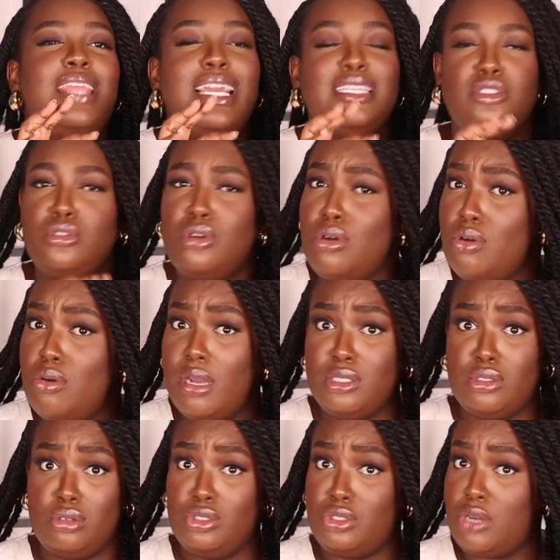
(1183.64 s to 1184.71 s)
it's not
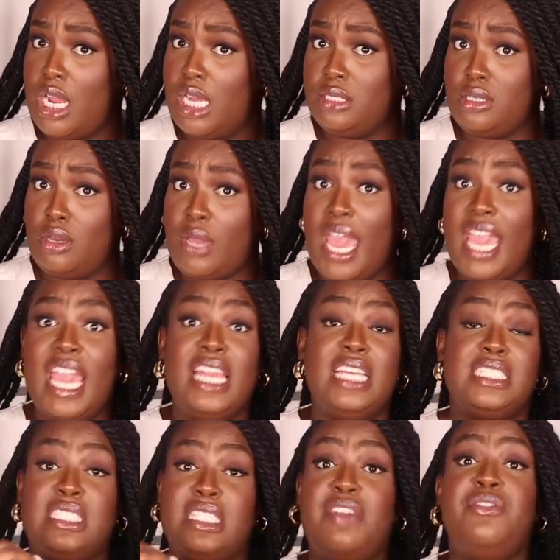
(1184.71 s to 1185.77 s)
always on trend, okay? And
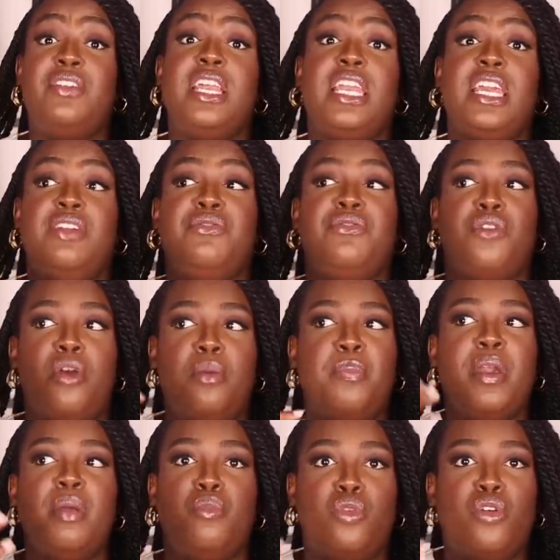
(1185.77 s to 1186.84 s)
it's definitely for a
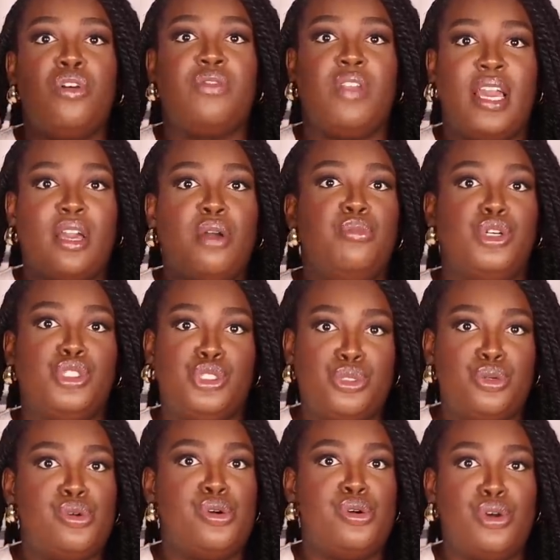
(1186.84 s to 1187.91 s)
bit more of like a
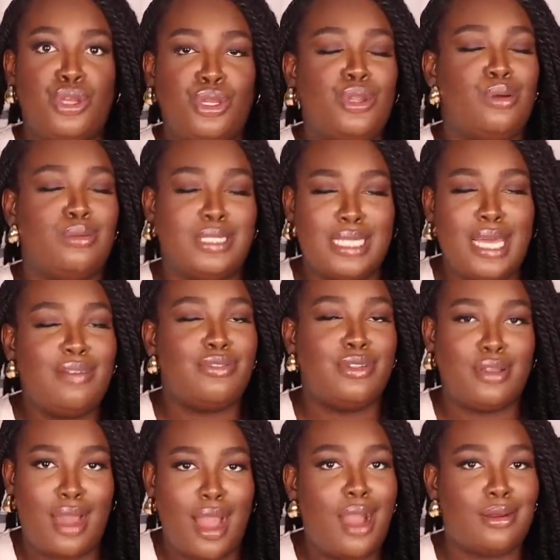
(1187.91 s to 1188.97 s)
mature, you know, it's not for
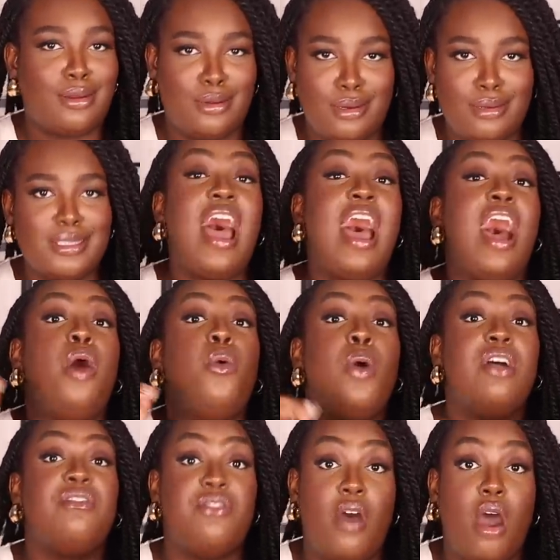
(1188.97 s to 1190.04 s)
the hot girls.
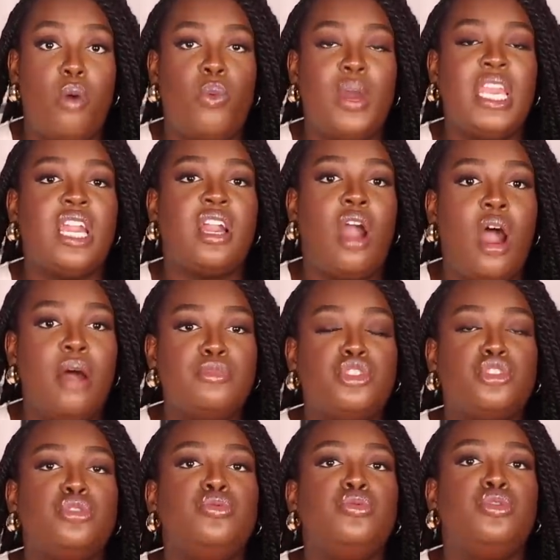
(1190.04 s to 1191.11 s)
However, when it comes
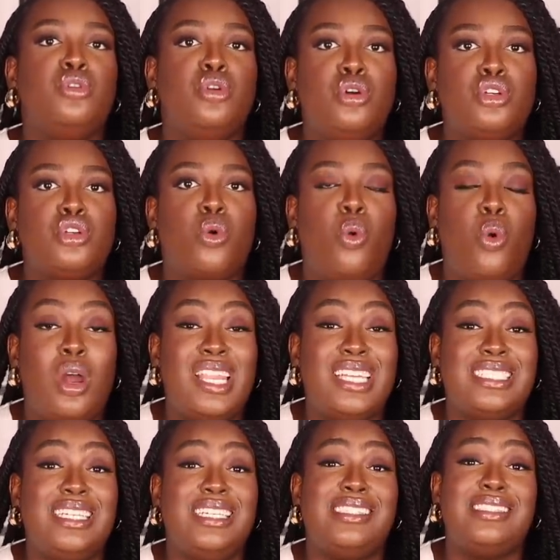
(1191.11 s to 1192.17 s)
to good
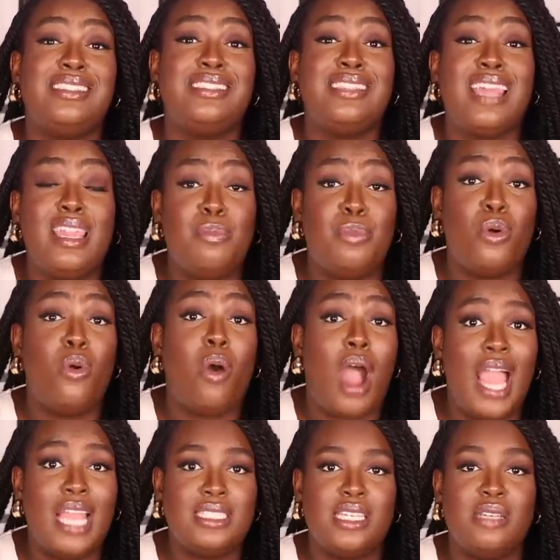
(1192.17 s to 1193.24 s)
quality staple
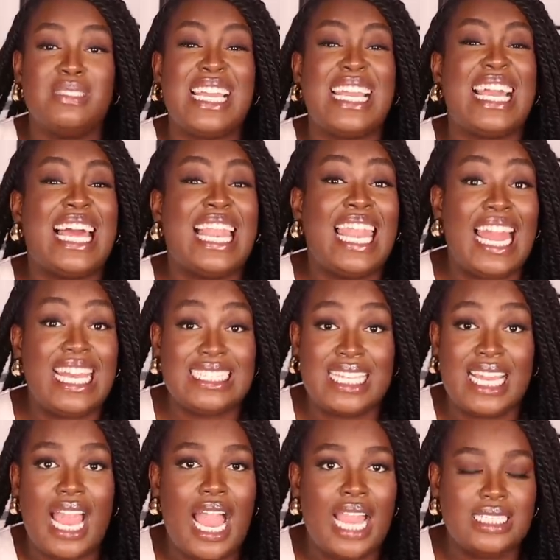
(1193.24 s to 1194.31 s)
items and
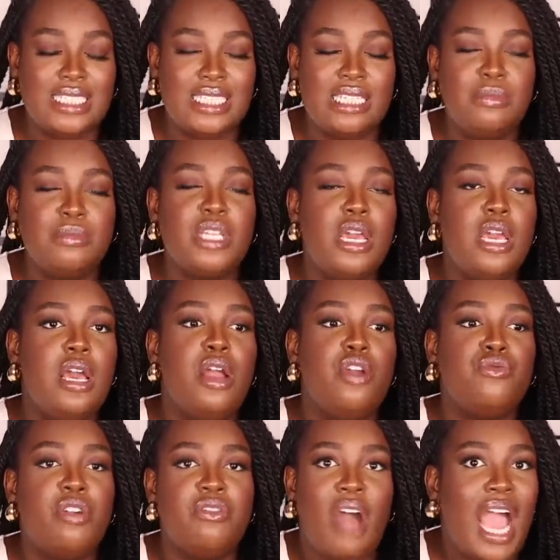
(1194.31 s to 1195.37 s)
classic items,
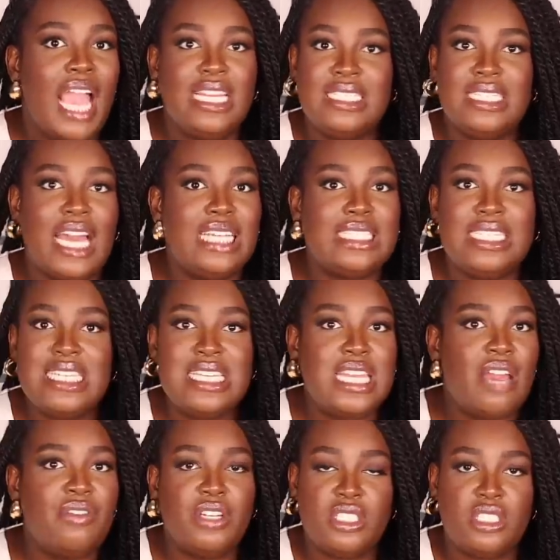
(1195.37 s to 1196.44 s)
River Islands has
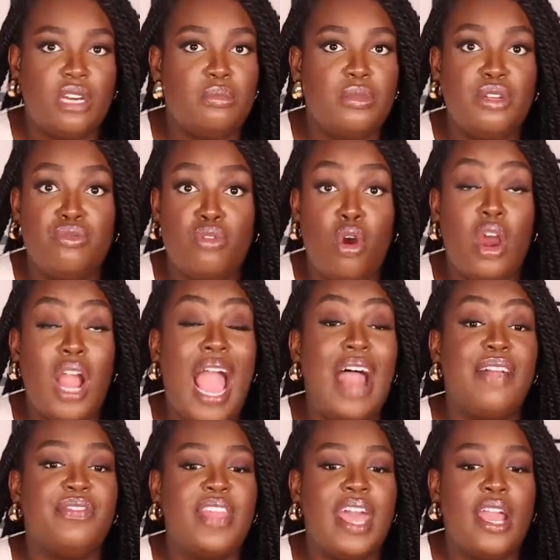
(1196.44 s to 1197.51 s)
never done me wrong
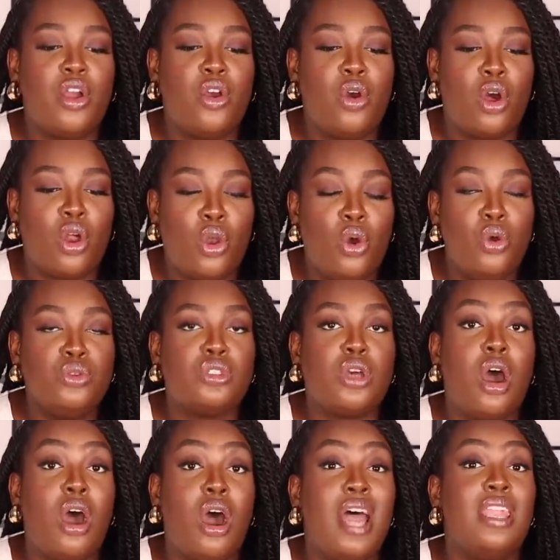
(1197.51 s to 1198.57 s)
and their clothes
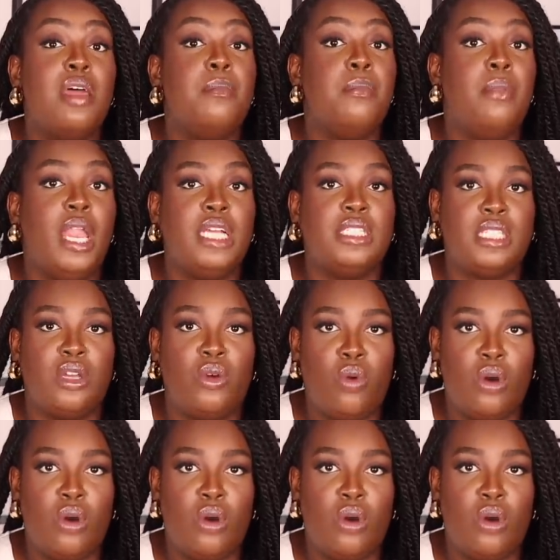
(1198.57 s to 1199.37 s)
are an amazing